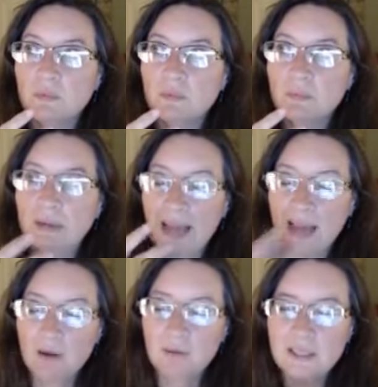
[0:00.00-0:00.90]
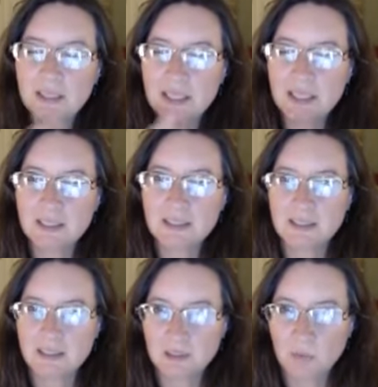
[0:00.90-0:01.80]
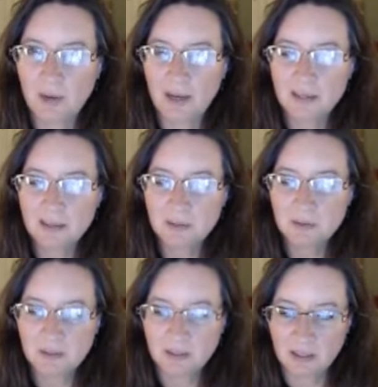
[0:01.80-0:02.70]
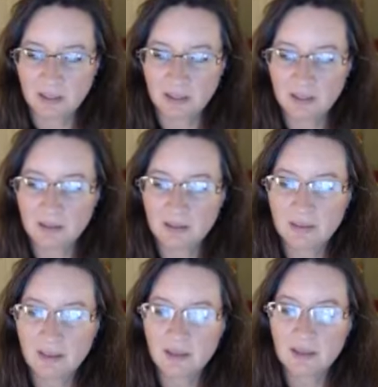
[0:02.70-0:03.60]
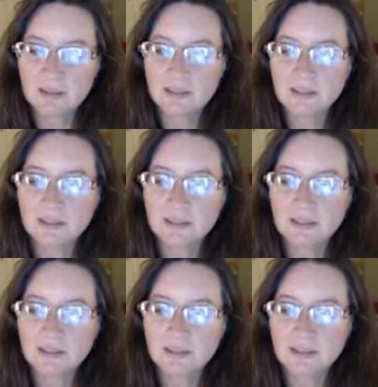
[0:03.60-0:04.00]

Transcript: But how is it? Why do you think that